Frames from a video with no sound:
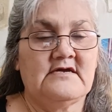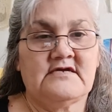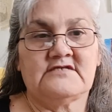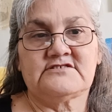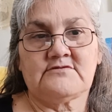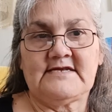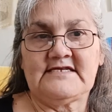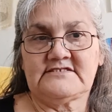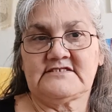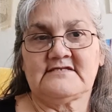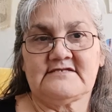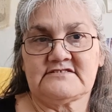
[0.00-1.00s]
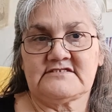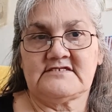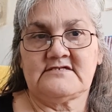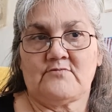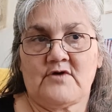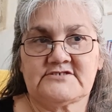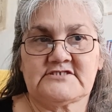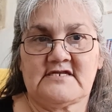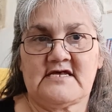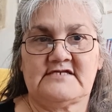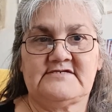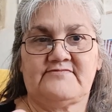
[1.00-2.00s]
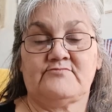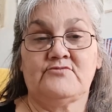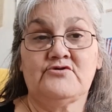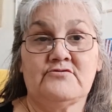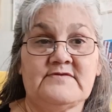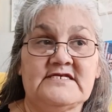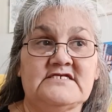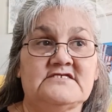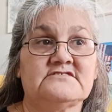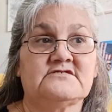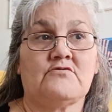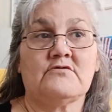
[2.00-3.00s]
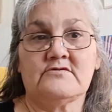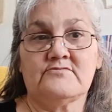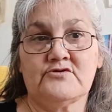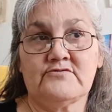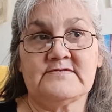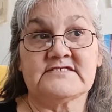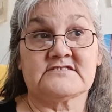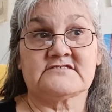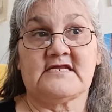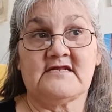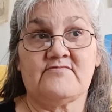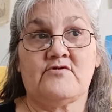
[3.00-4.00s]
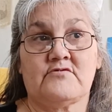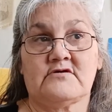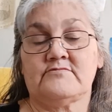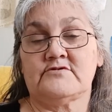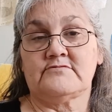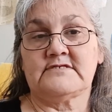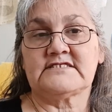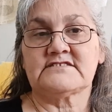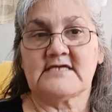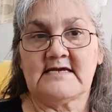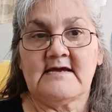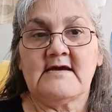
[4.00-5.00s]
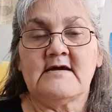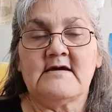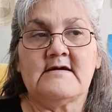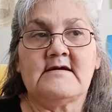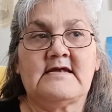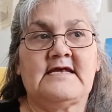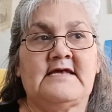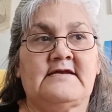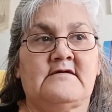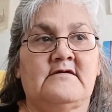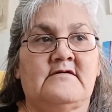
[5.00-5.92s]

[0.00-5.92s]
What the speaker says: And so I get to listen and watch a lot of different movies, horror movies, because I love horror movies. And